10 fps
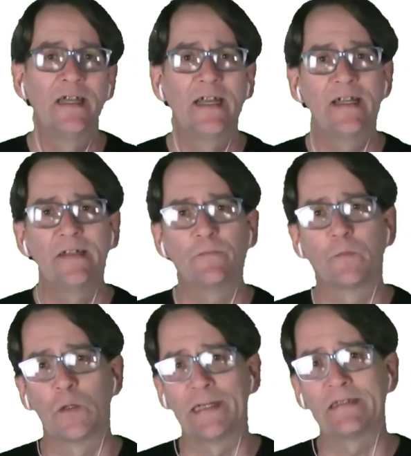and
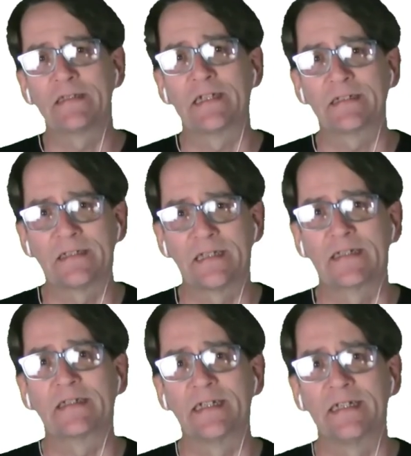
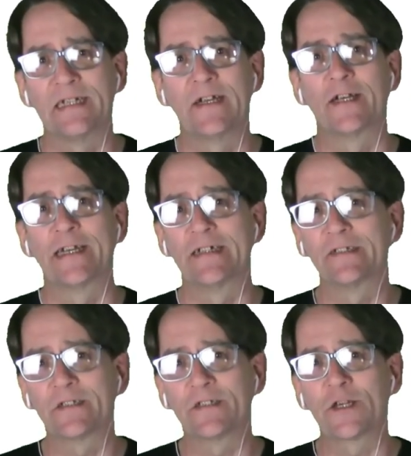4660 Nereus
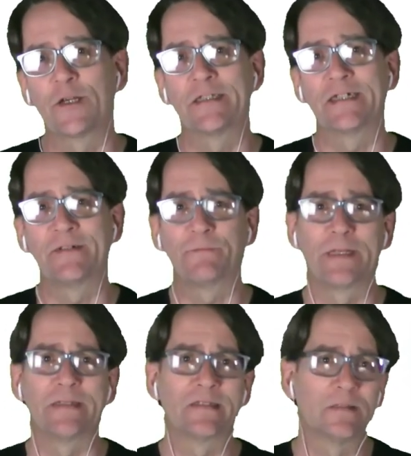certainly
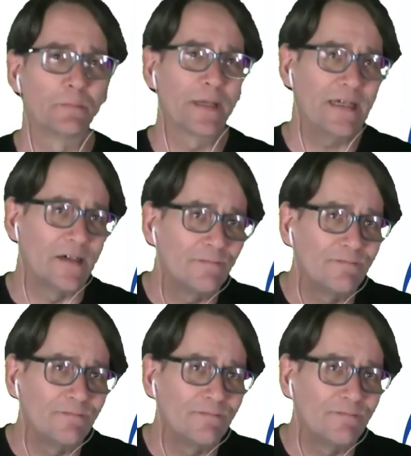fits the bill.